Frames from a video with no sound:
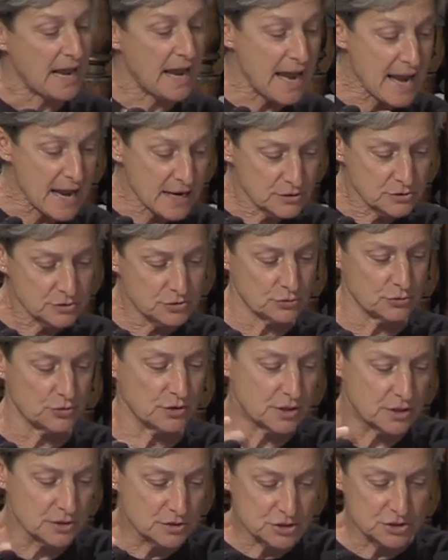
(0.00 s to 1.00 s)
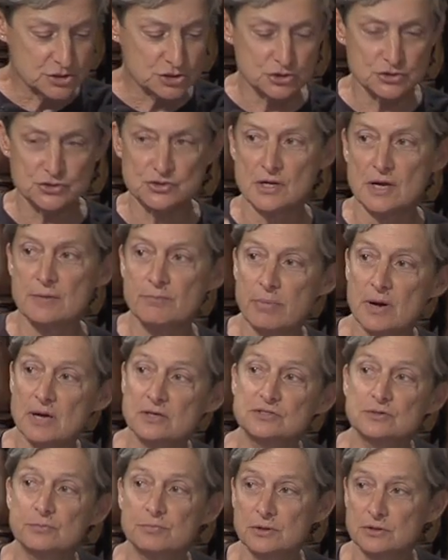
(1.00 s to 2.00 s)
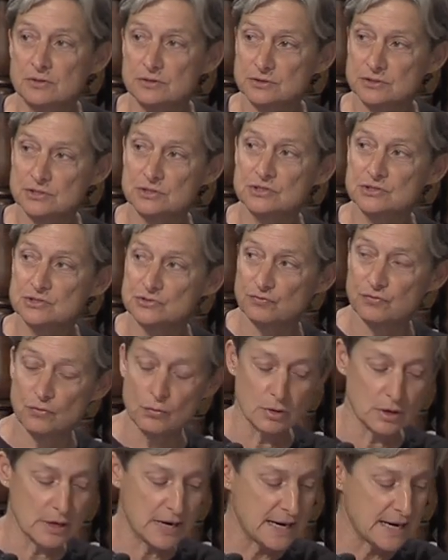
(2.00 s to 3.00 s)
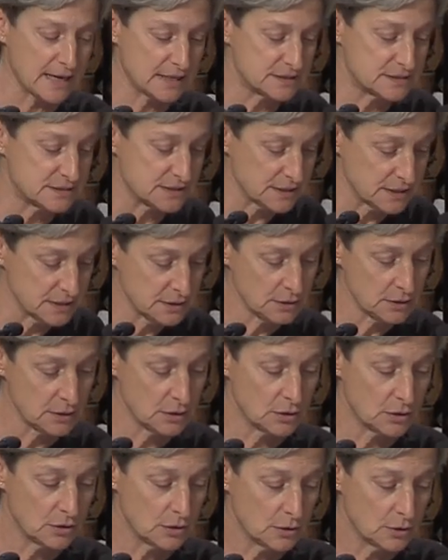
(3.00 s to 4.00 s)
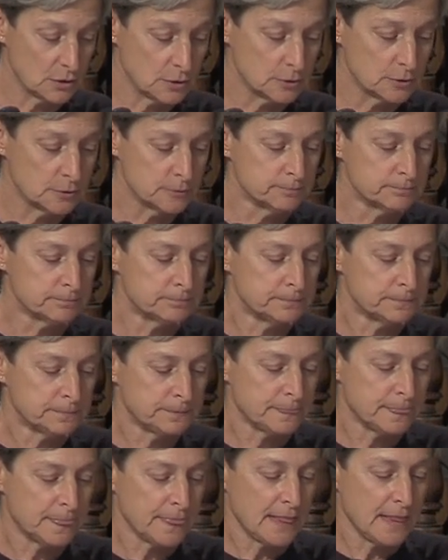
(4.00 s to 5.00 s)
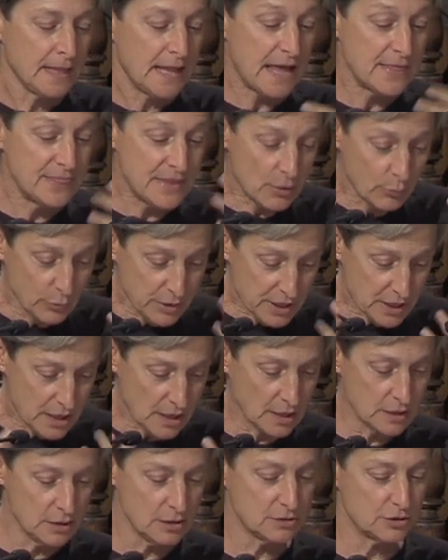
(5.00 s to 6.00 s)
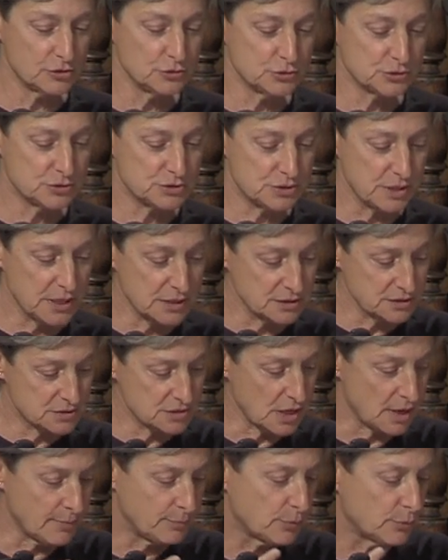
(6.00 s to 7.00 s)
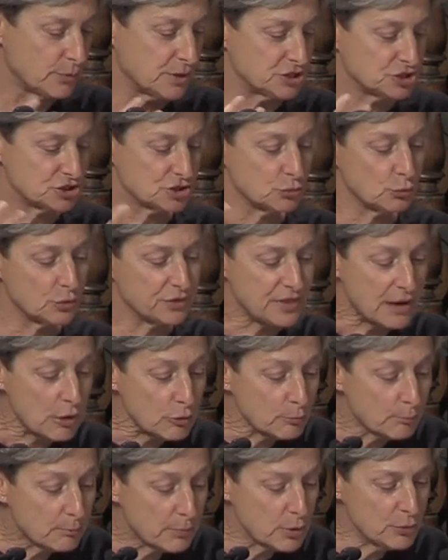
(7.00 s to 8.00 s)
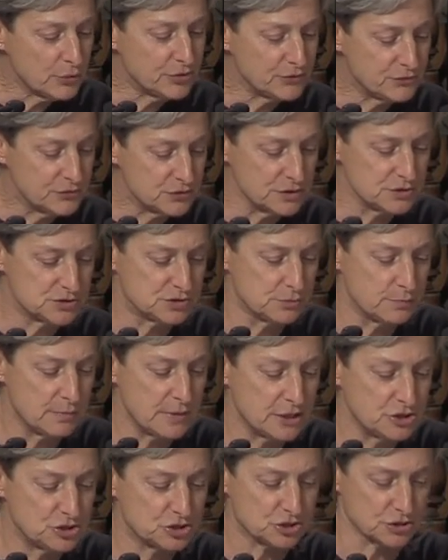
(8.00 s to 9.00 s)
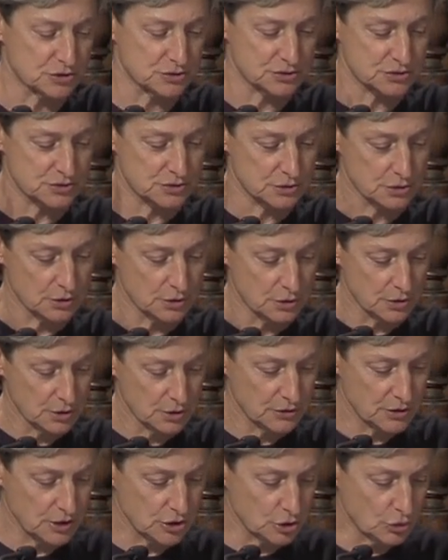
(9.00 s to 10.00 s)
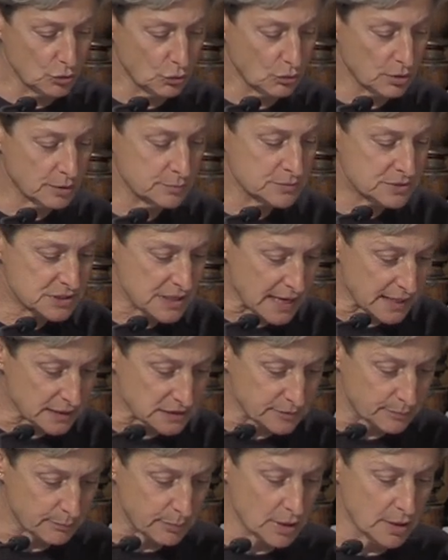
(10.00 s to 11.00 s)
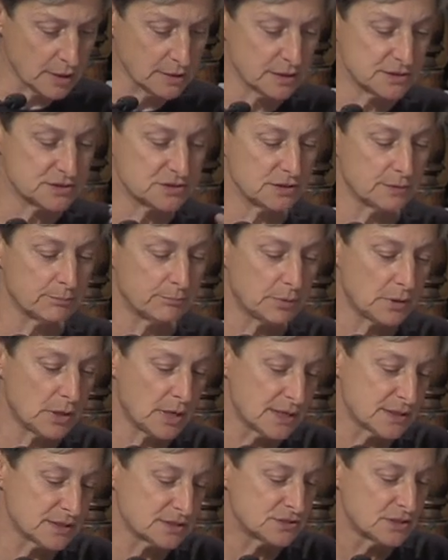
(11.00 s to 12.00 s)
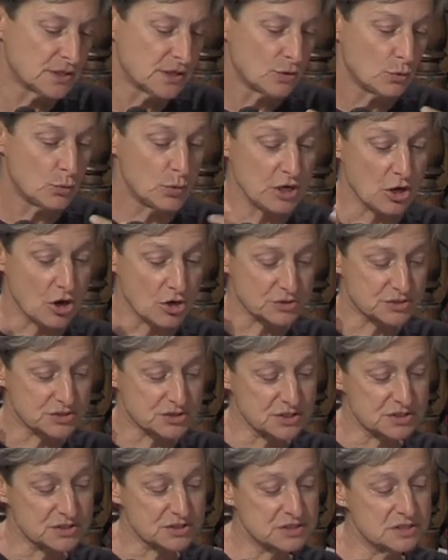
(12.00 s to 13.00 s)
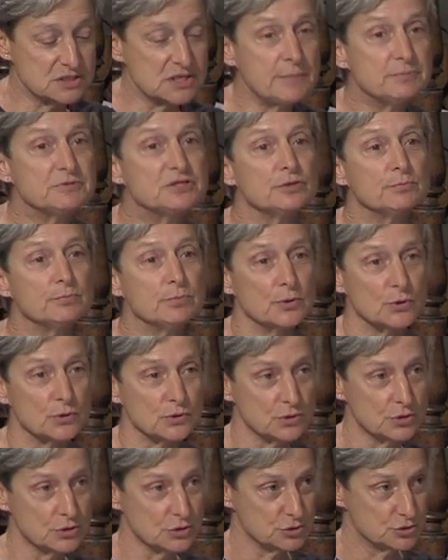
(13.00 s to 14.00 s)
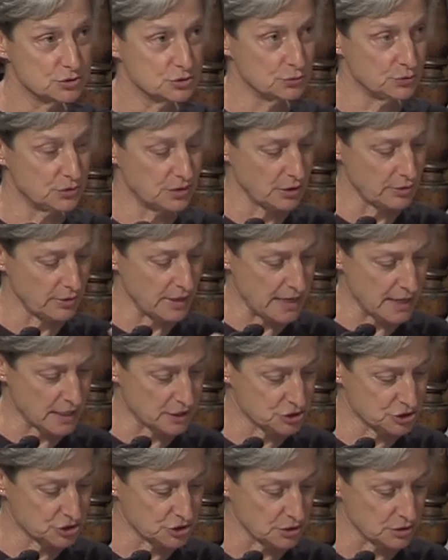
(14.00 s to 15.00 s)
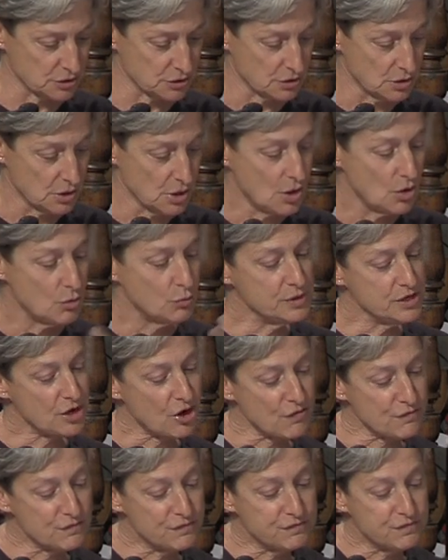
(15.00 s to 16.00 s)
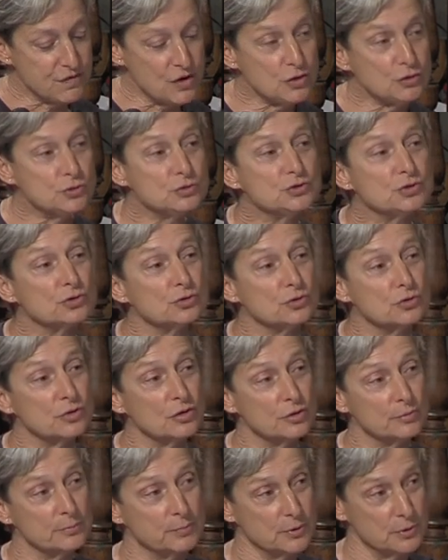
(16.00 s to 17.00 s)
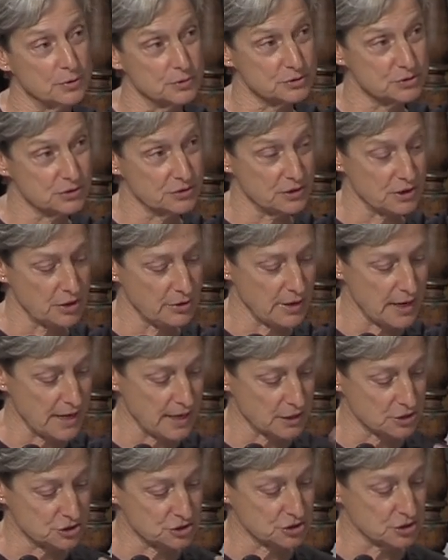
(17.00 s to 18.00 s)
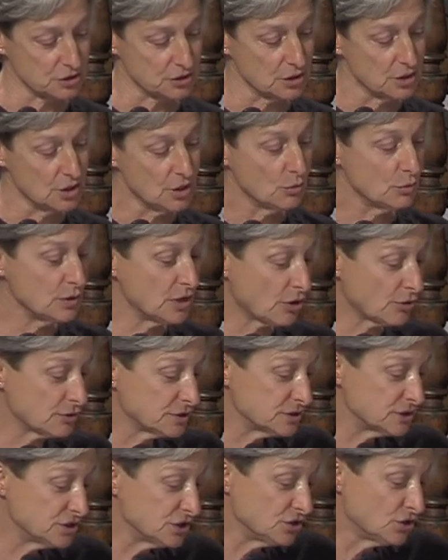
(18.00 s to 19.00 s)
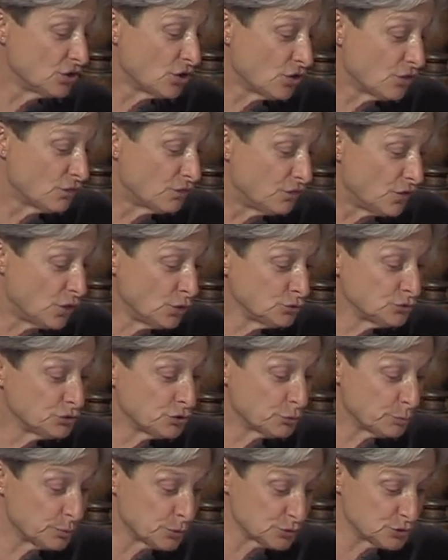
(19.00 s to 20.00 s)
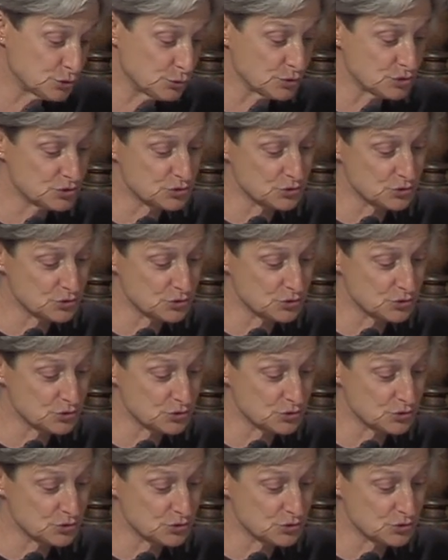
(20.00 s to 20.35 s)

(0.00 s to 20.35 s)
and the conditions and possibilities for acting, and that we cannot understand its operation without both of these dimensions. That norms act upon us implies we are susceptible to their action, We are vulnerable to their action. We are indeed vulnerable to a